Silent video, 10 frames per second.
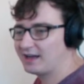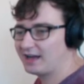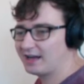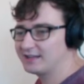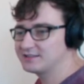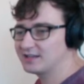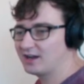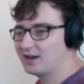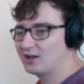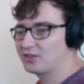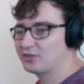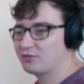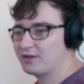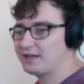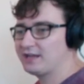and a
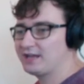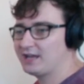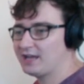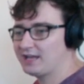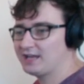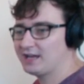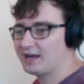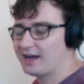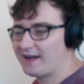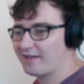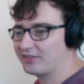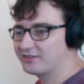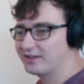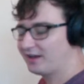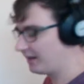three E
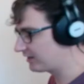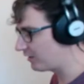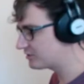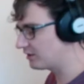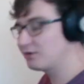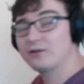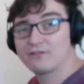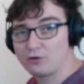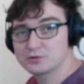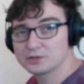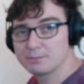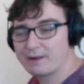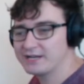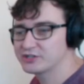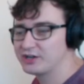and. A ghost note falls with the
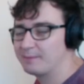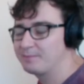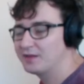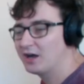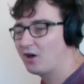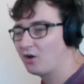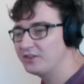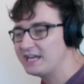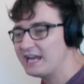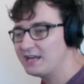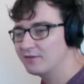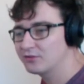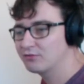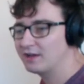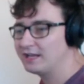bass drum on the E of
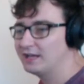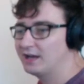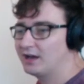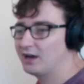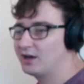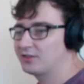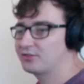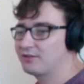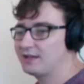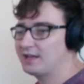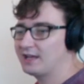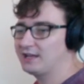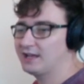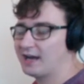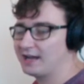three, a three
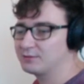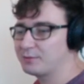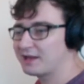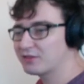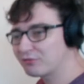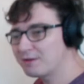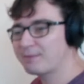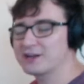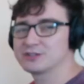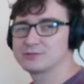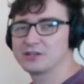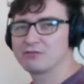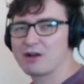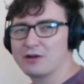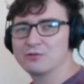E and. We get three bass drums in a
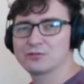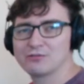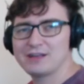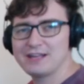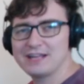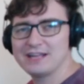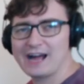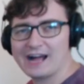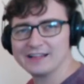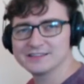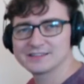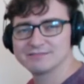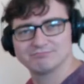row, three E and.